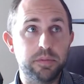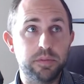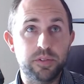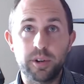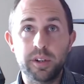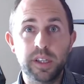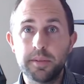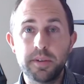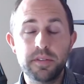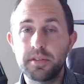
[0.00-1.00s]
Starting a
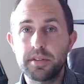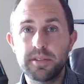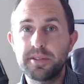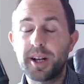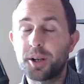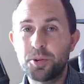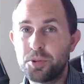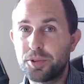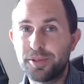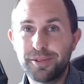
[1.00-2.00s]
business is not
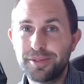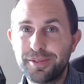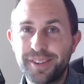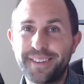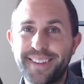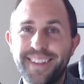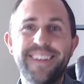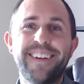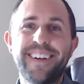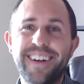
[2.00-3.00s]
cool.
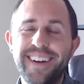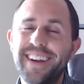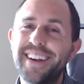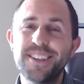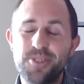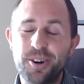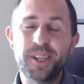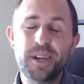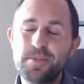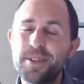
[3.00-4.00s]

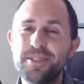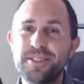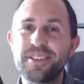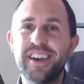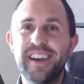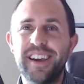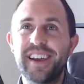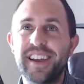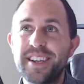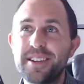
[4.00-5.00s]
Starting a business
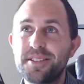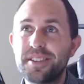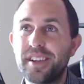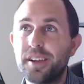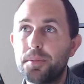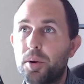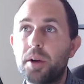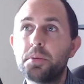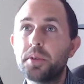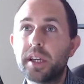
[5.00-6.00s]
is
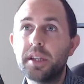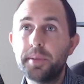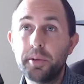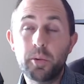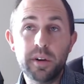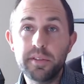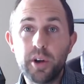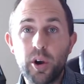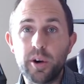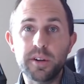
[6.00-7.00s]
probably going to be one of
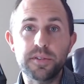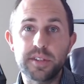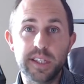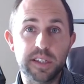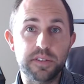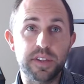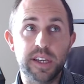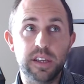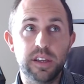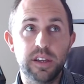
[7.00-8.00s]
the hardest things
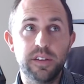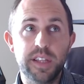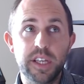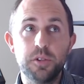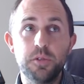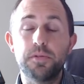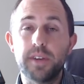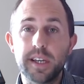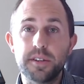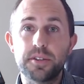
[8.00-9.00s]
that you
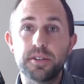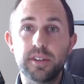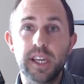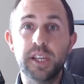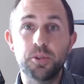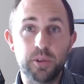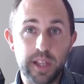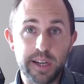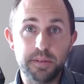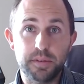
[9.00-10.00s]
face in your
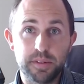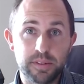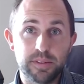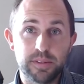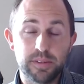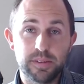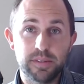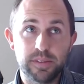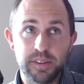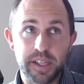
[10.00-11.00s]
life.
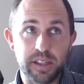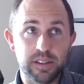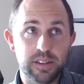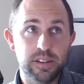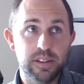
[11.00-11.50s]
Like,